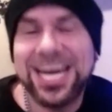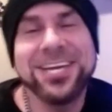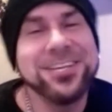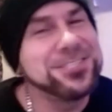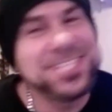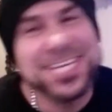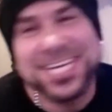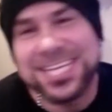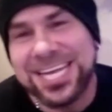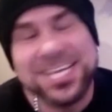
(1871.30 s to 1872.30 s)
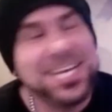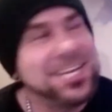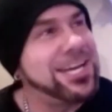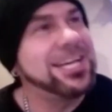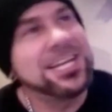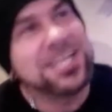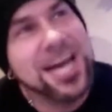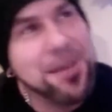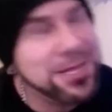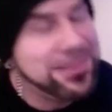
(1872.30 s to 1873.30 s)
I understand that. I got a
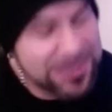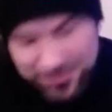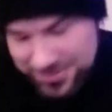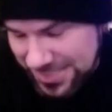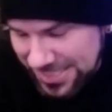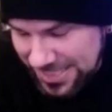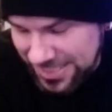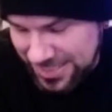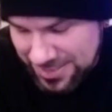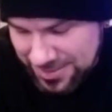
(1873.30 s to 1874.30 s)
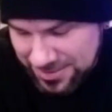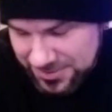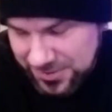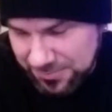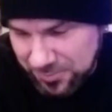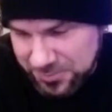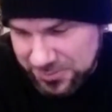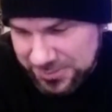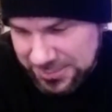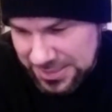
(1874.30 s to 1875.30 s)
comment the other day. Someone
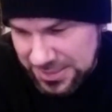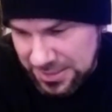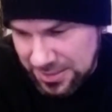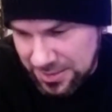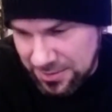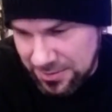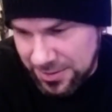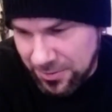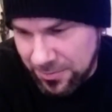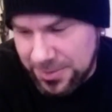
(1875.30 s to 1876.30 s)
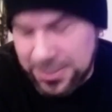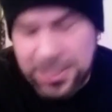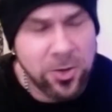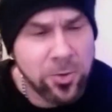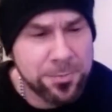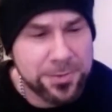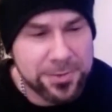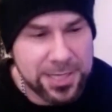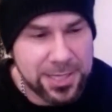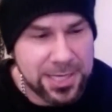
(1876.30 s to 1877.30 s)
said, that they hoped
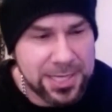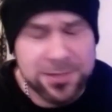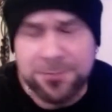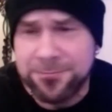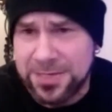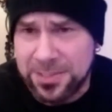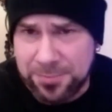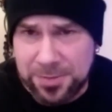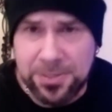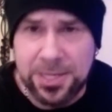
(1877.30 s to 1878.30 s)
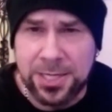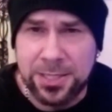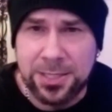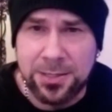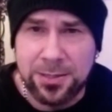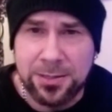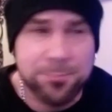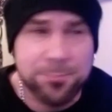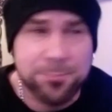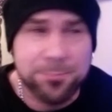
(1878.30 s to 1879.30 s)
they hadn't offended me by
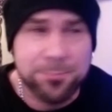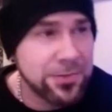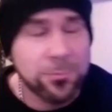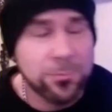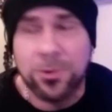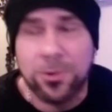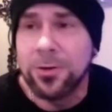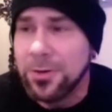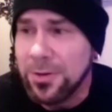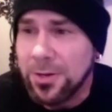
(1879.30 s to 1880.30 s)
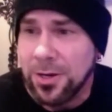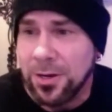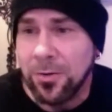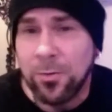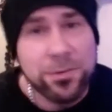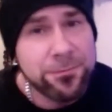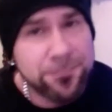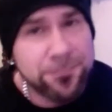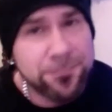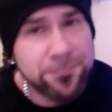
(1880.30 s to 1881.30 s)
implying that there were only
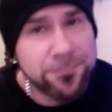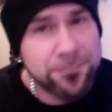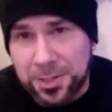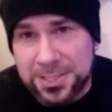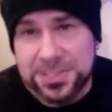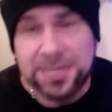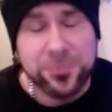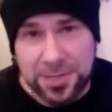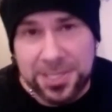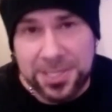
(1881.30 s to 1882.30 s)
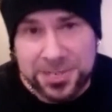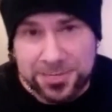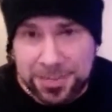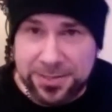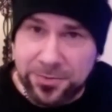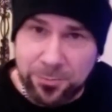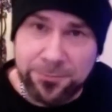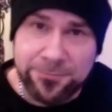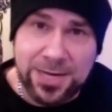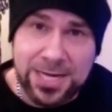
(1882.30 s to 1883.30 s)
4 drawings after I explained that there
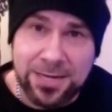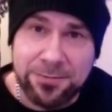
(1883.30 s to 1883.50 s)
were 5.